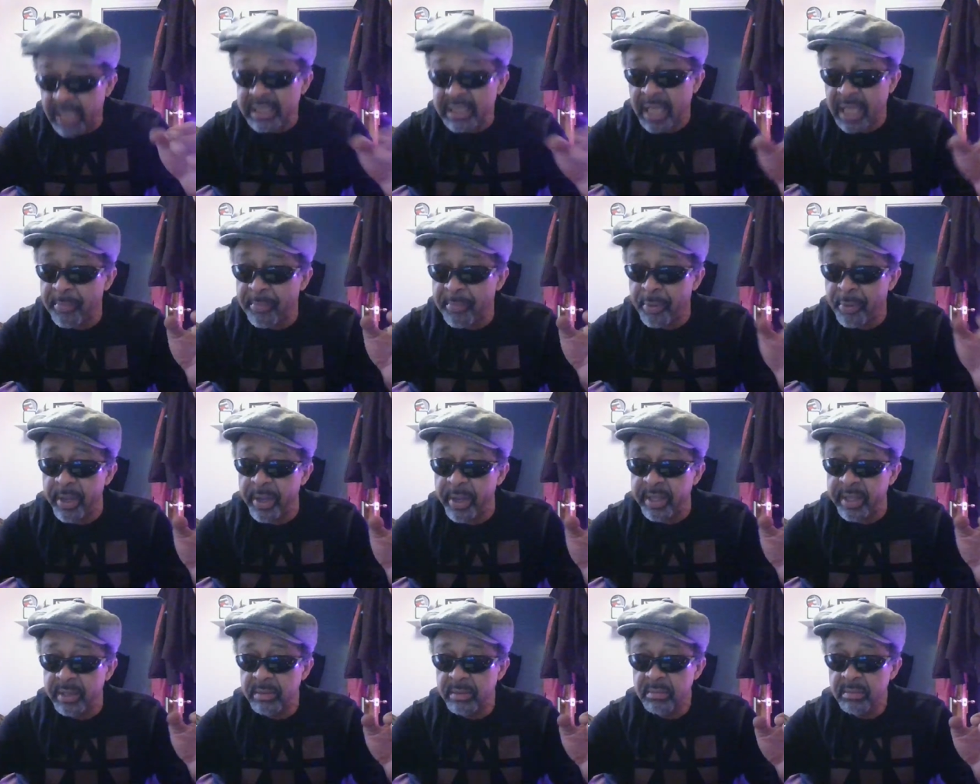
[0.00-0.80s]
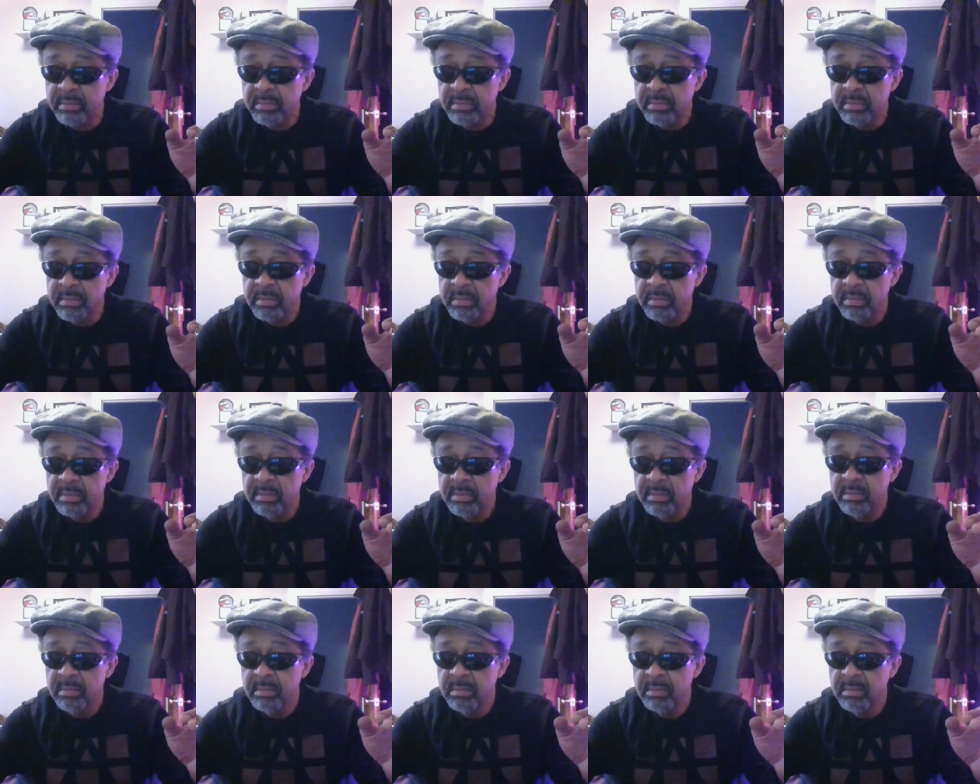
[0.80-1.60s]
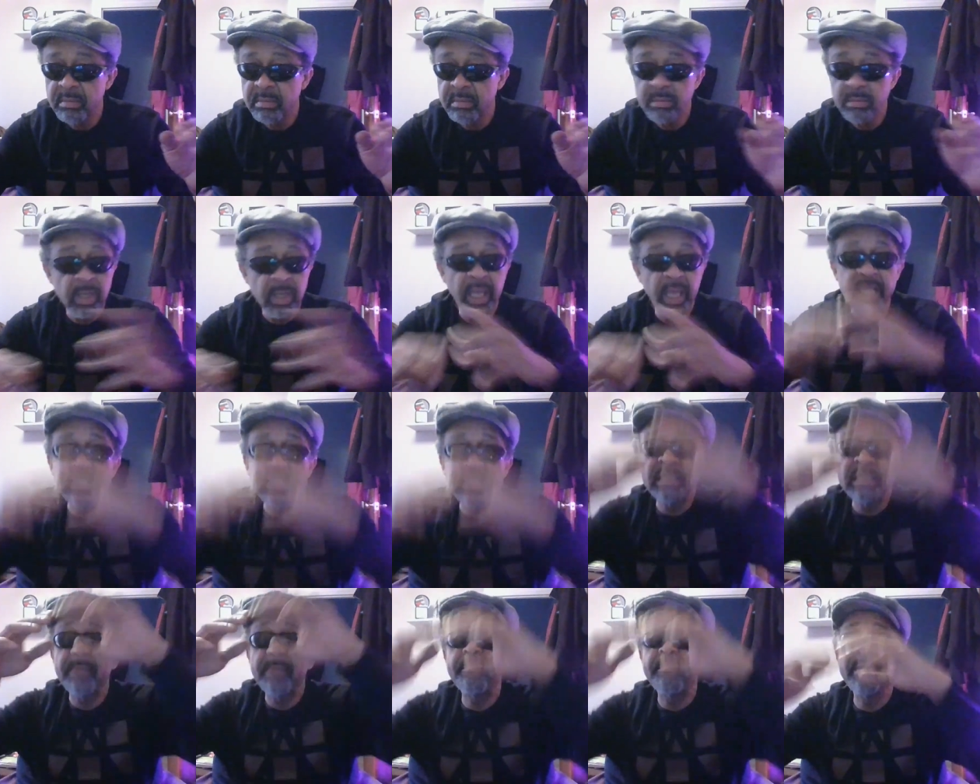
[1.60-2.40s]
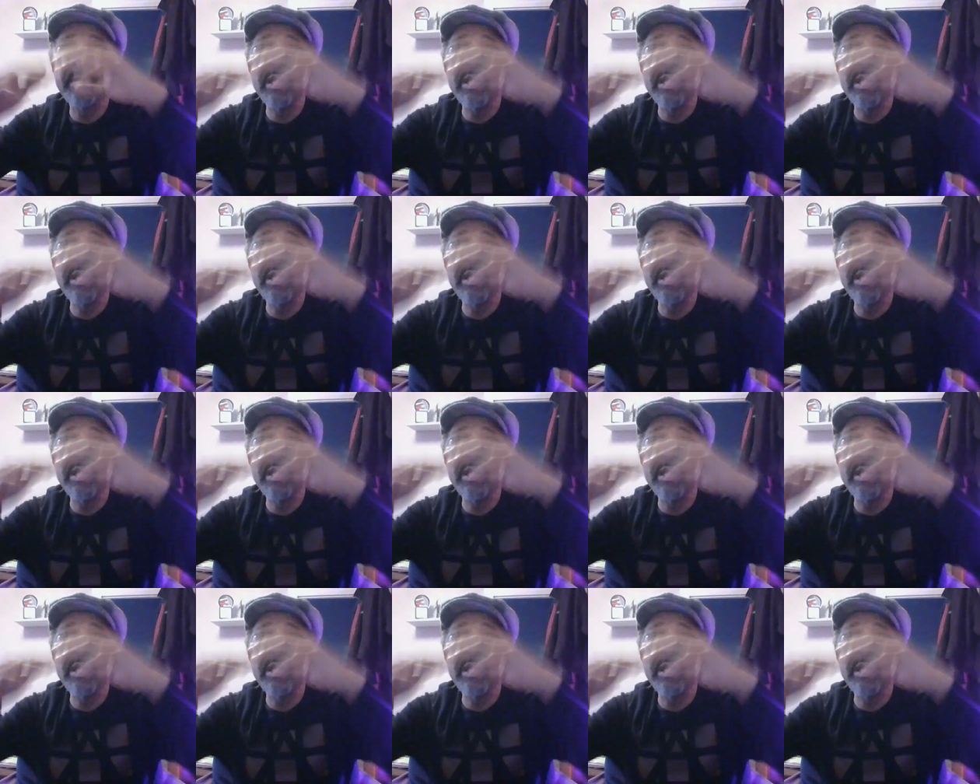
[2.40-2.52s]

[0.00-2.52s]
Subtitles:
at that point. Anything